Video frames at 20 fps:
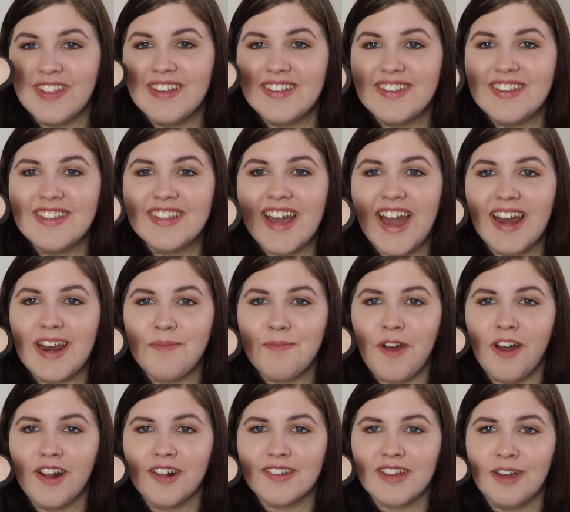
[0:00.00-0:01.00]
This is the kind of
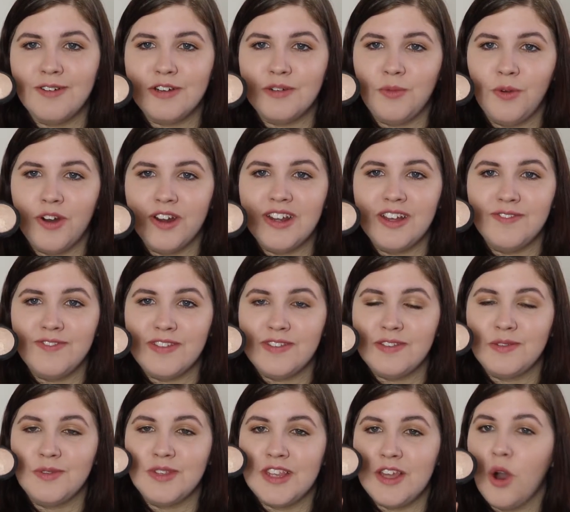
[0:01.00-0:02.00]
product I would want if
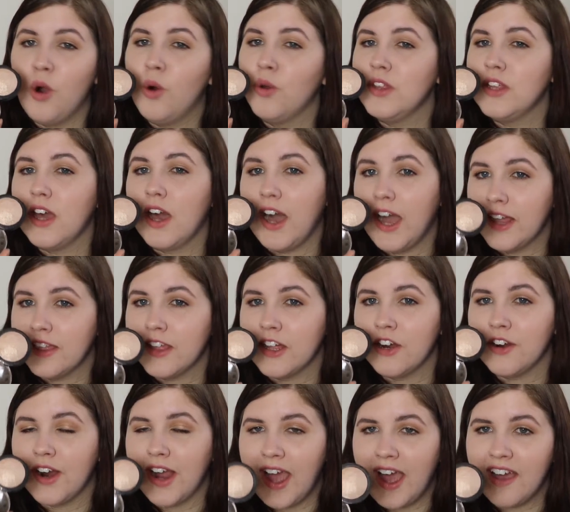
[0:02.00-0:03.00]
this was the only highlighter
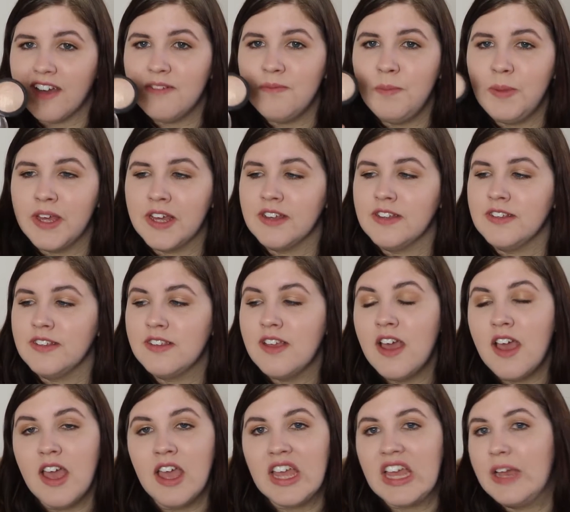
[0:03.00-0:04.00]
I have, because
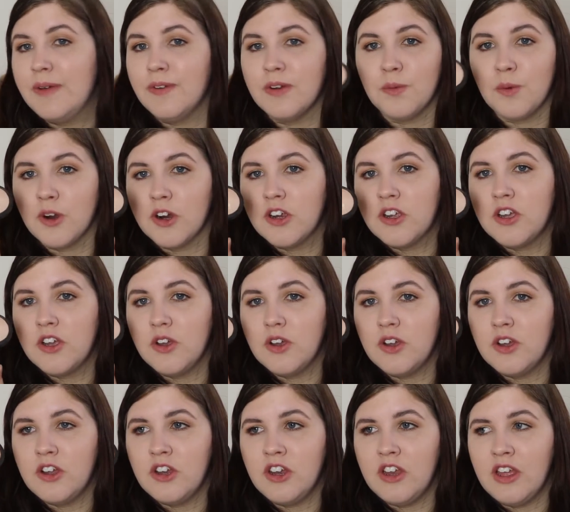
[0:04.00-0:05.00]
it would work
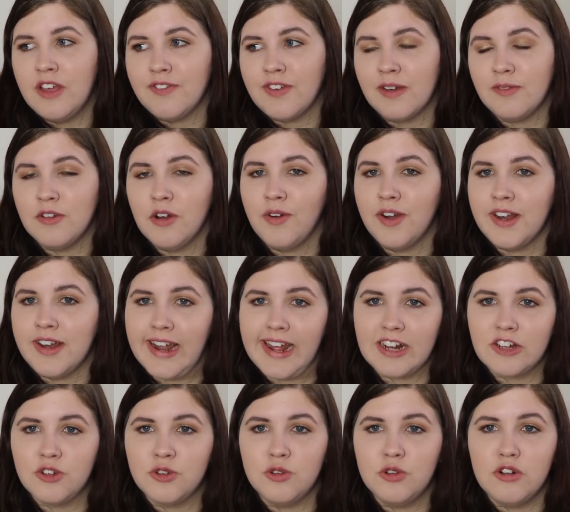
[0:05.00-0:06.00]
if I'm going
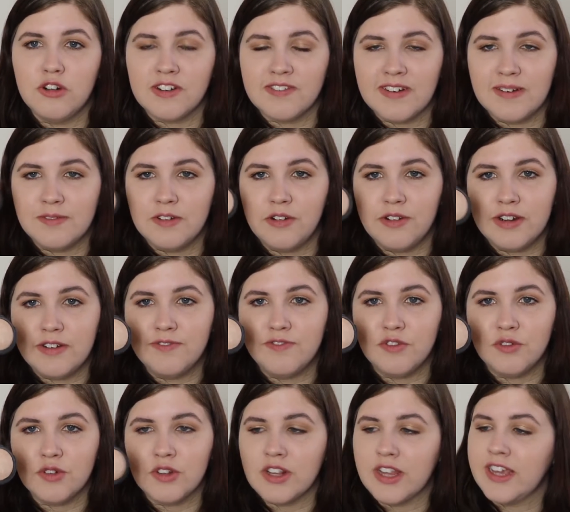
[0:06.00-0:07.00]
natural or if I'm going
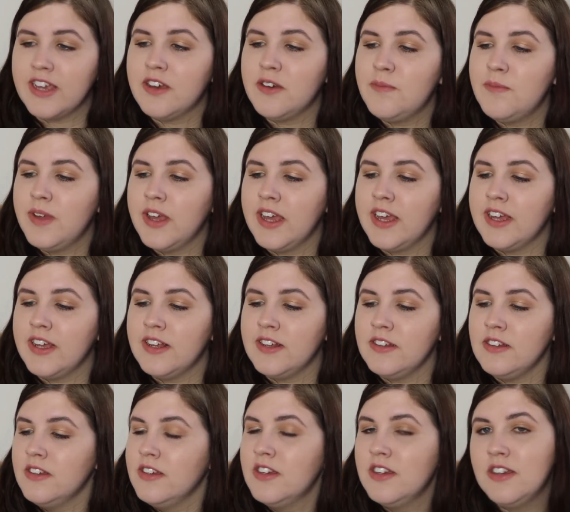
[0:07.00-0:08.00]
full glam.
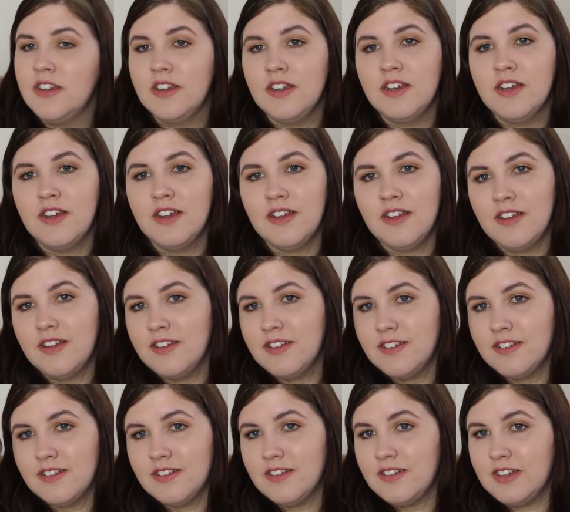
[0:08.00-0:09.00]
And
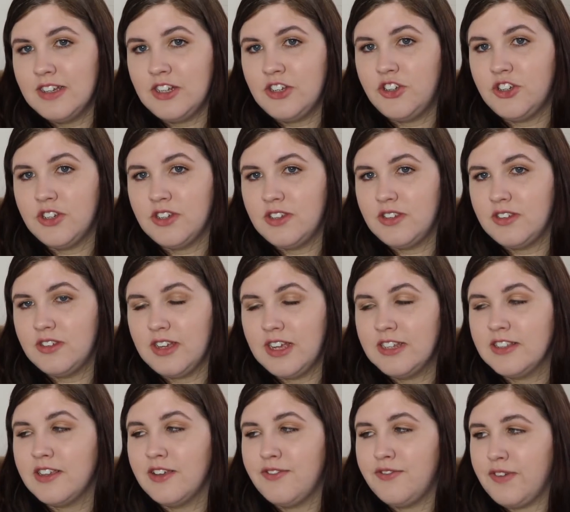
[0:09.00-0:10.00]
it's
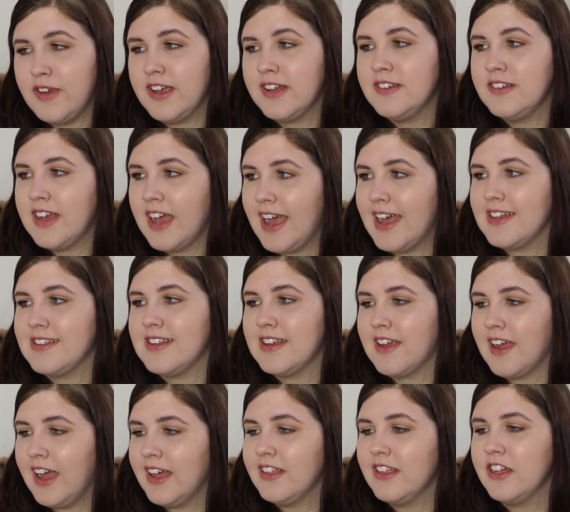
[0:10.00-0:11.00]
a
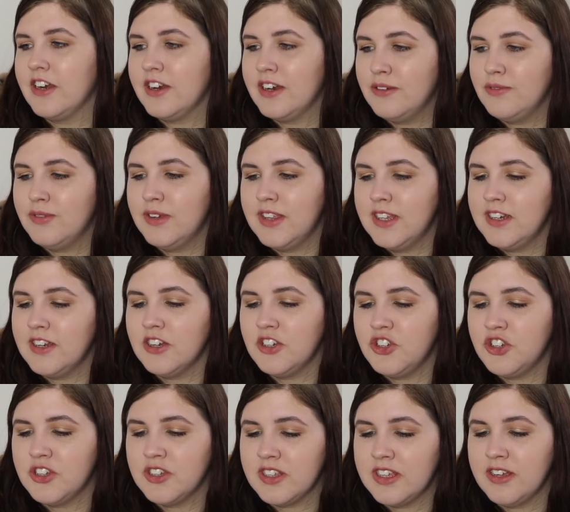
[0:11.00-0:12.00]
fantastic highlighter. It really
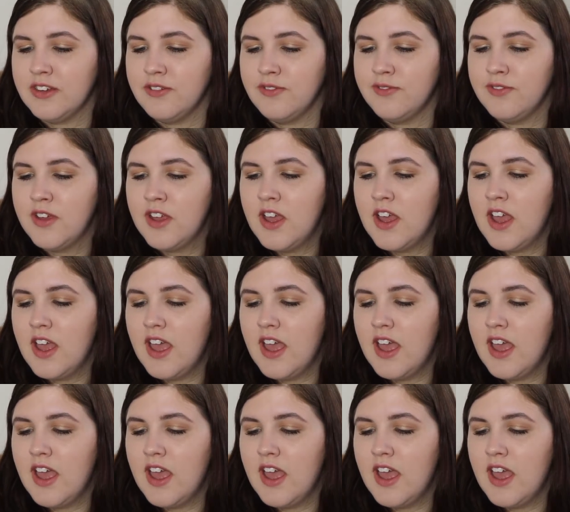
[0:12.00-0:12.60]
does just give